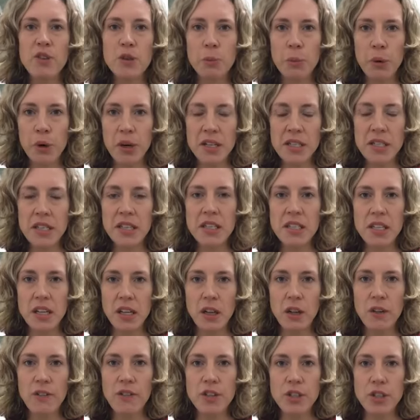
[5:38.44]
depressing
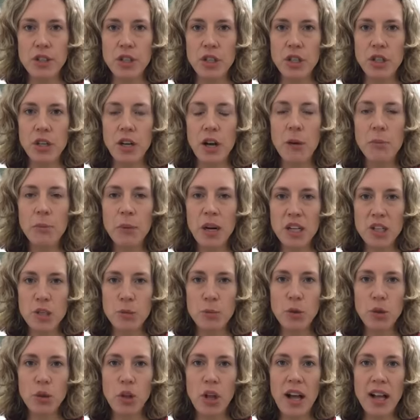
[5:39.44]
television, are much
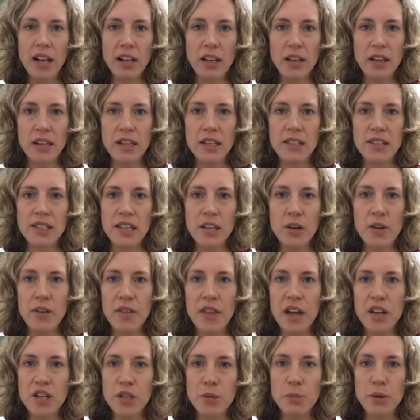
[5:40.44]
more likely to sit on
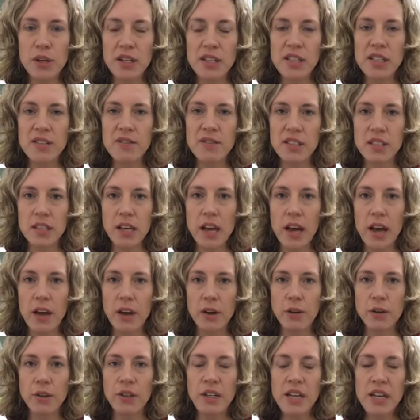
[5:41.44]
that depressive
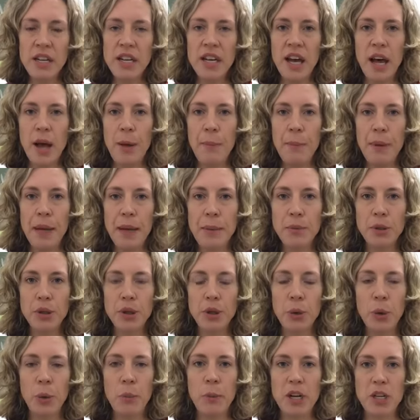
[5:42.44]
scale. And people who
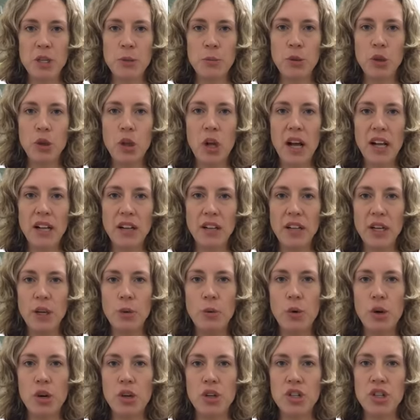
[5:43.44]
are much more likely to
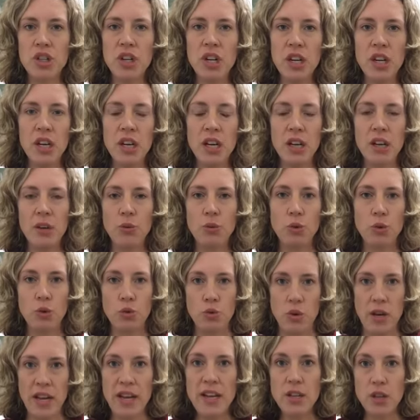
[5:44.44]
watch, or
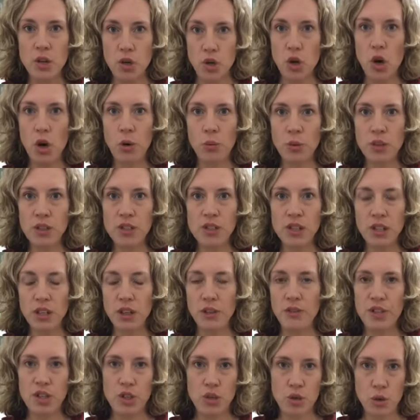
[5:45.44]
either not watch
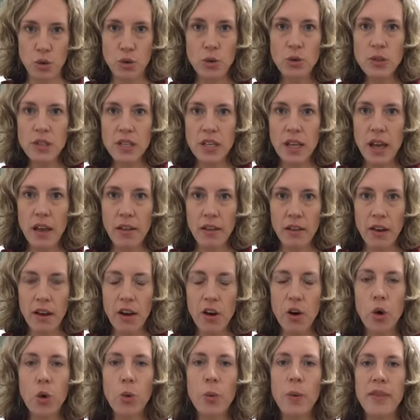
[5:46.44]
television altogether,
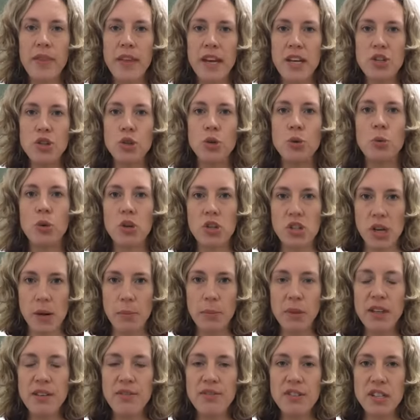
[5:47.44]
or when they do watch
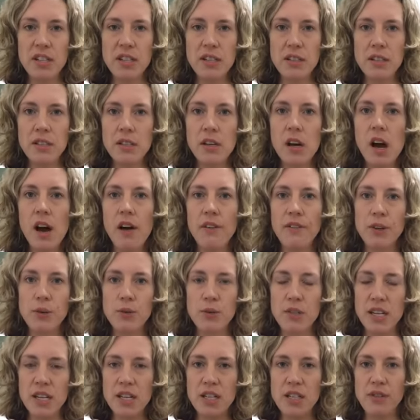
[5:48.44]
uplifting stuff, you'll
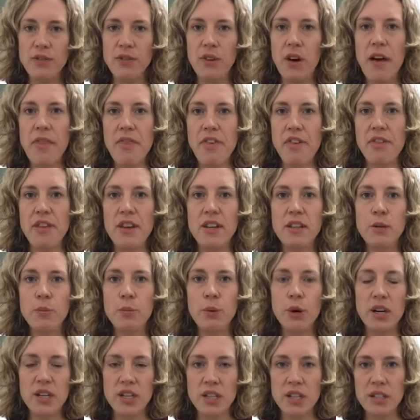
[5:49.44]
tend to find that their
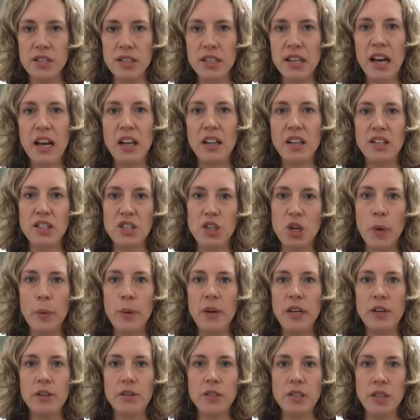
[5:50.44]
depression scale is nowhere
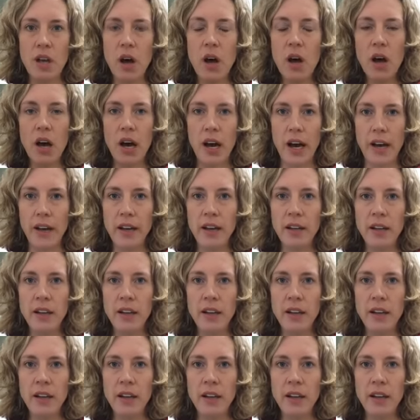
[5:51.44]
near as high.